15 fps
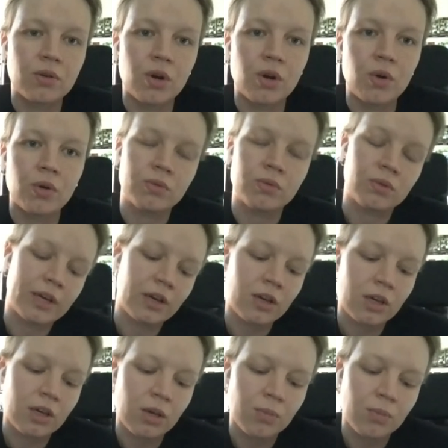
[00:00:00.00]
go
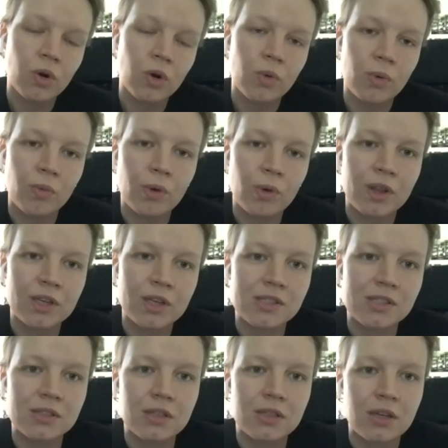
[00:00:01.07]
like keep going with
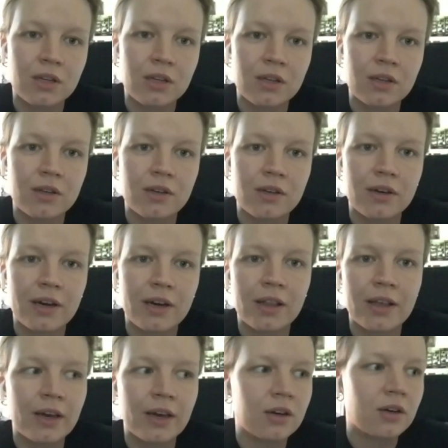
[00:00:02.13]
this and uh, i
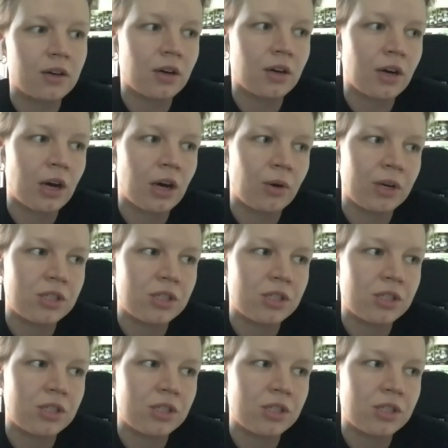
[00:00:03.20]
like how